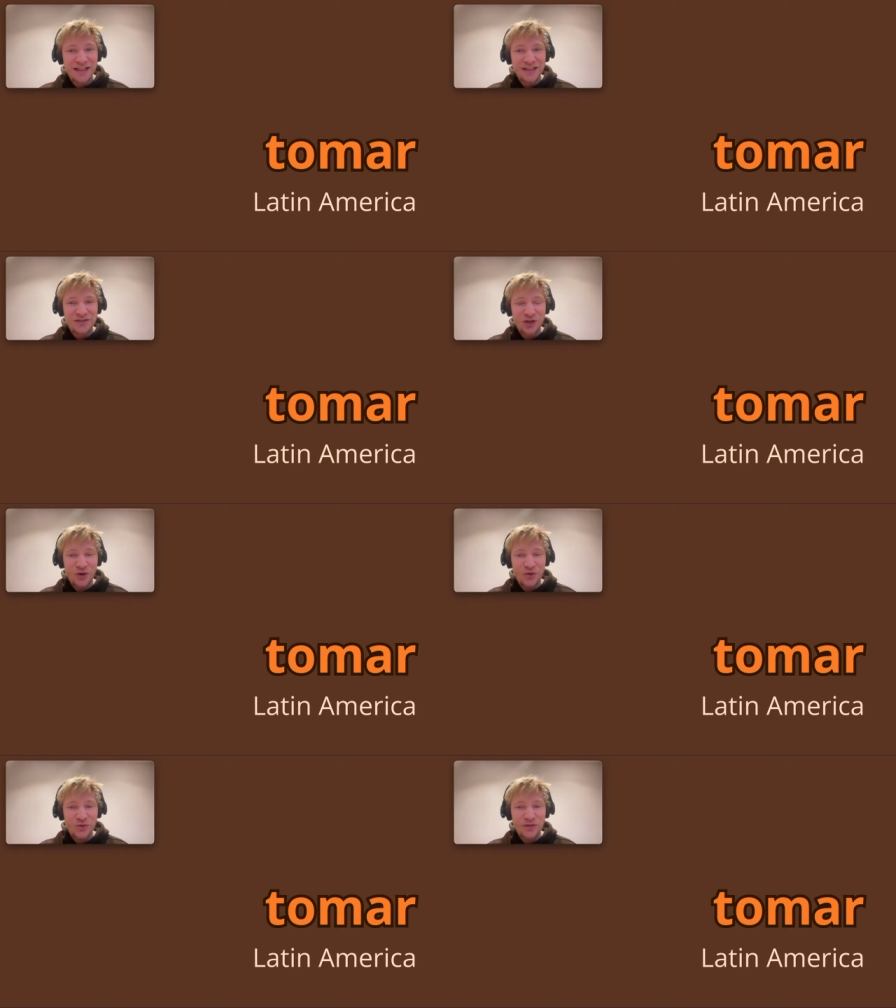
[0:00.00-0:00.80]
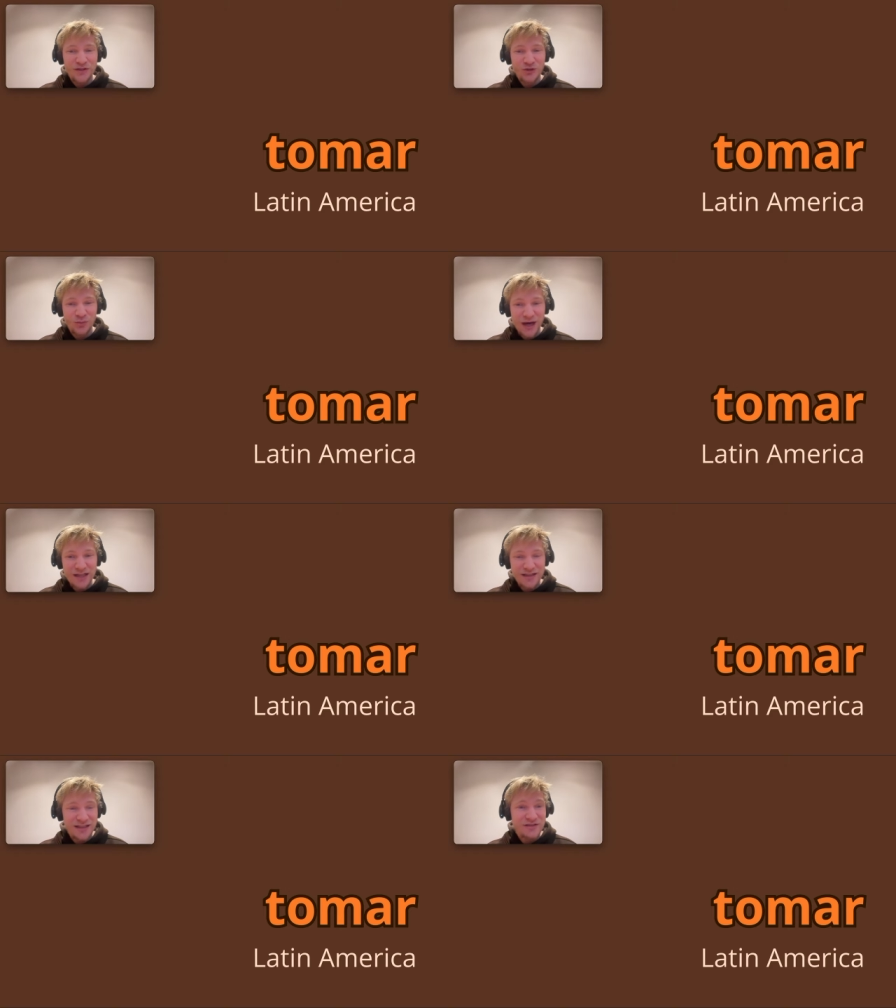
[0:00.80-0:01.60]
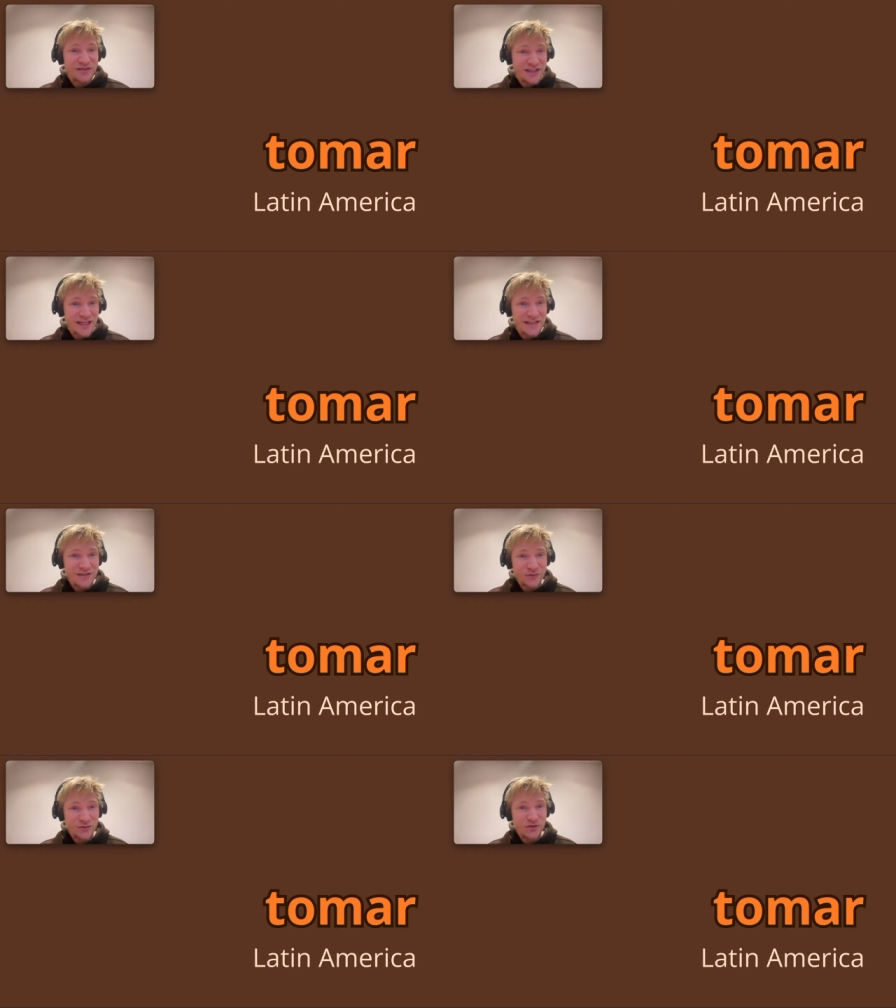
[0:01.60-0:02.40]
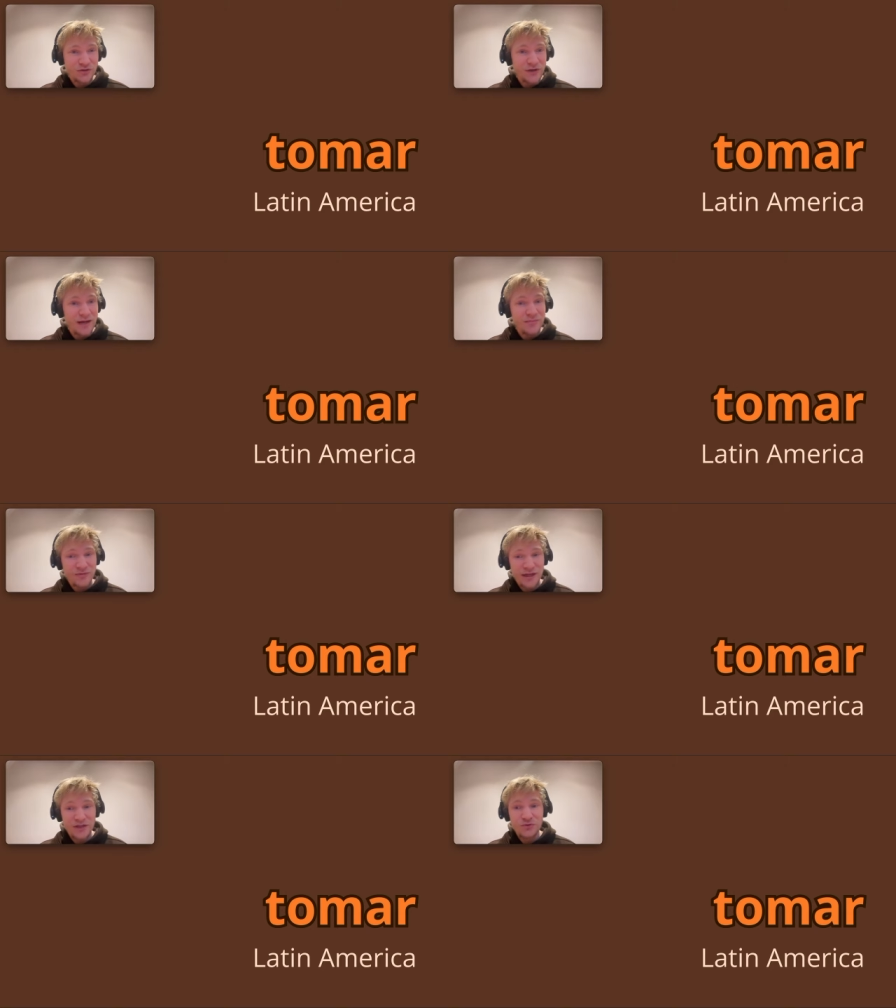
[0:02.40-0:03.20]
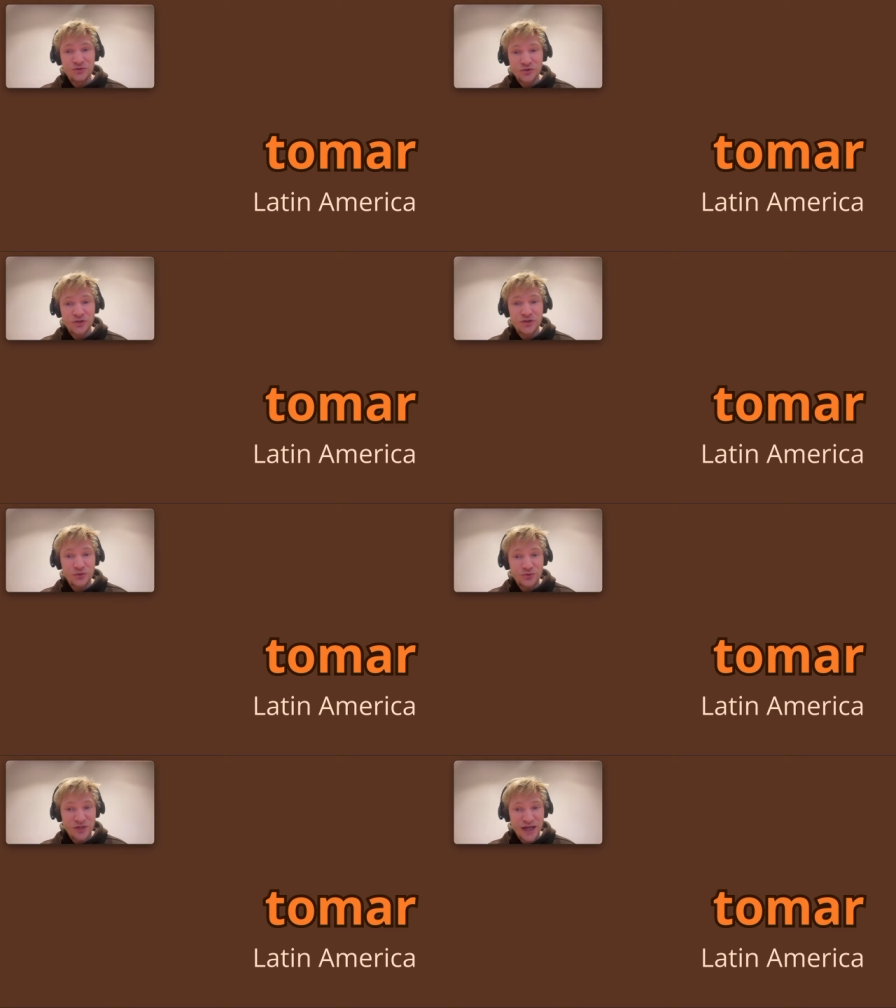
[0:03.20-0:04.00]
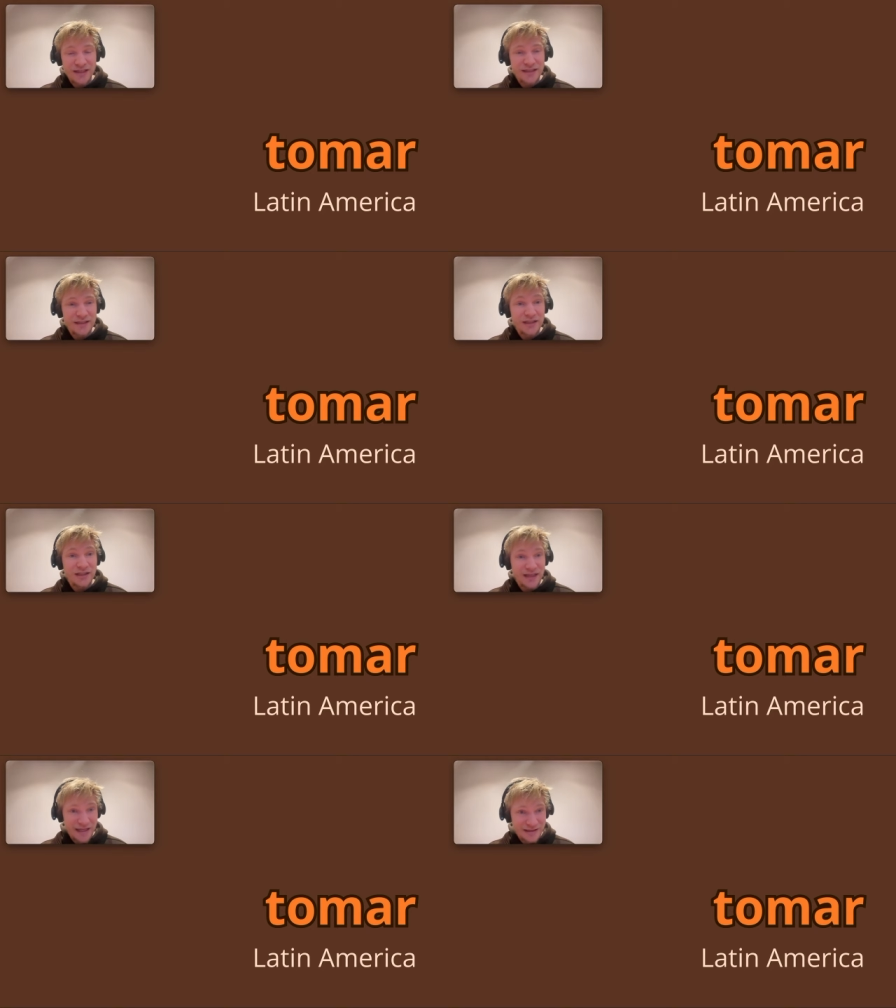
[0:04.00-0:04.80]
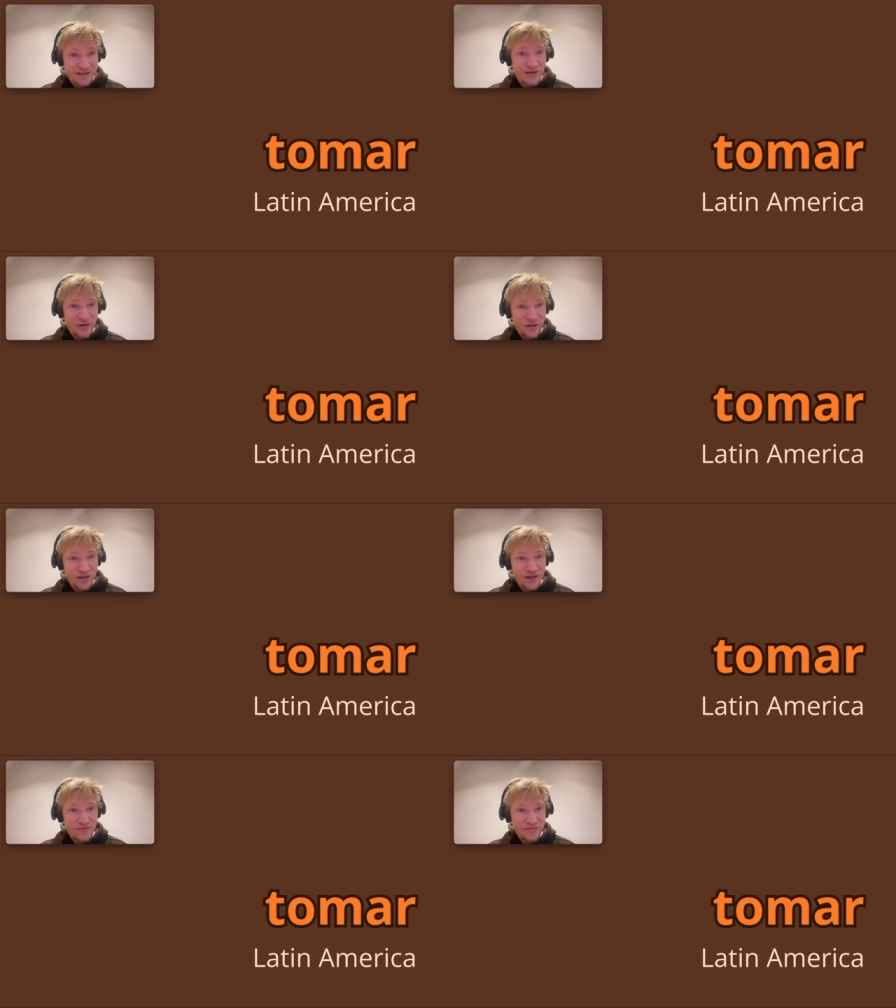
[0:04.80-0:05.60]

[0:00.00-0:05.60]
So tomar is to take or to grab, and you're going to use that in Latin America.